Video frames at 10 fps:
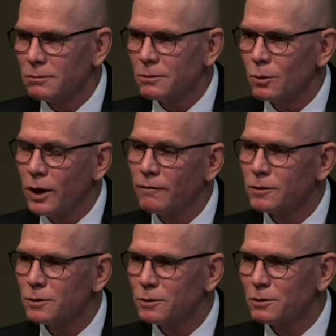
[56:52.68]
we have
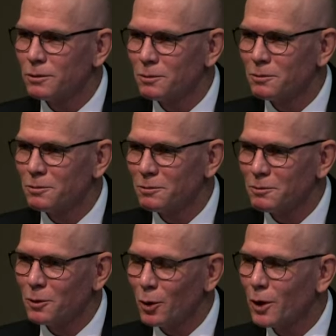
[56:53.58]
to
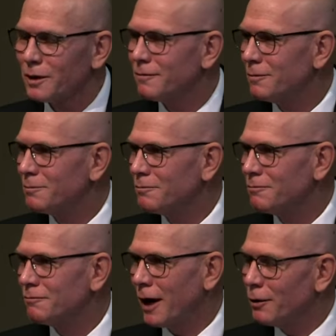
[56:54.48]
look at
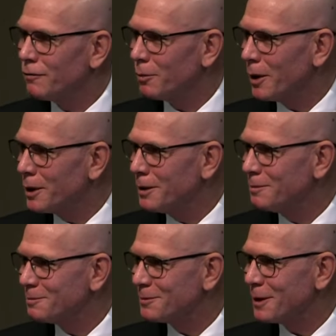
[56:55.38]
value for money.
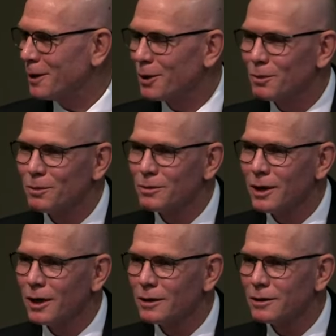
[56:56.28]
Um,
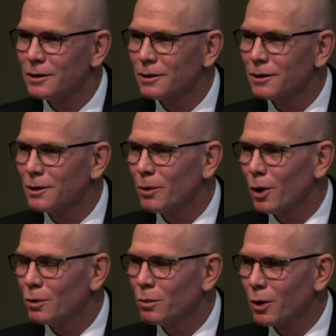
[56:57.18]
and uh, in my
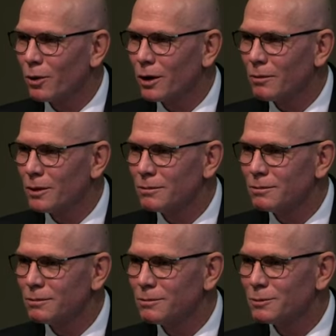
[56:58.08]
own program,
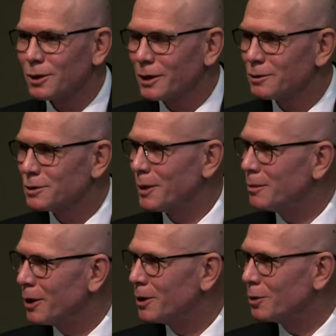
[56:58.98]
I'm trying to spend
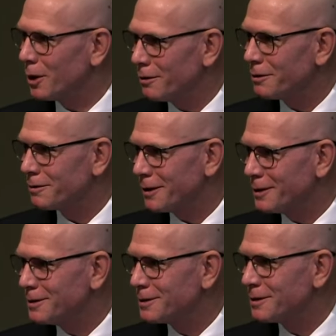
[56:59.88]
money on other
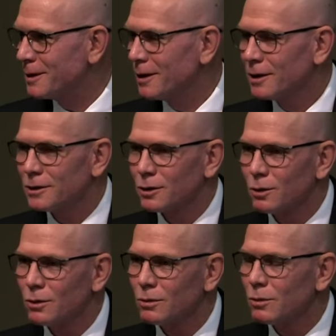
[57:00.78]
things.
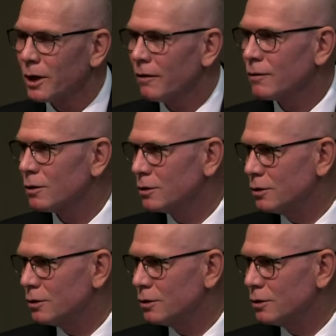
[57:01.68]
So we have not